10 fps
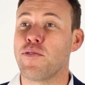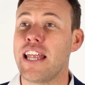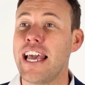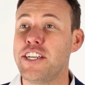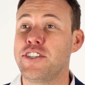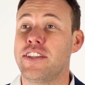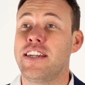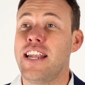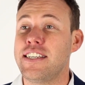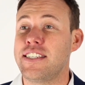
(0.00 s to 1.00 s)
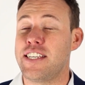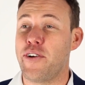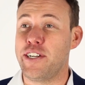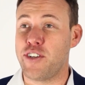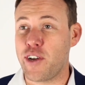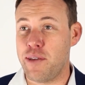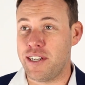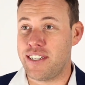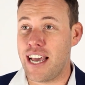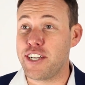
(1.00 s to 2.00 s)
relation to the necessary
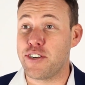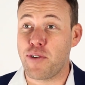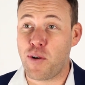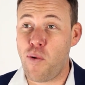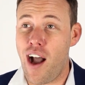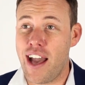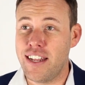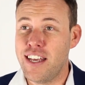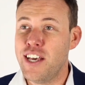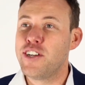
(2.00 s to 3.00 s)
documentation required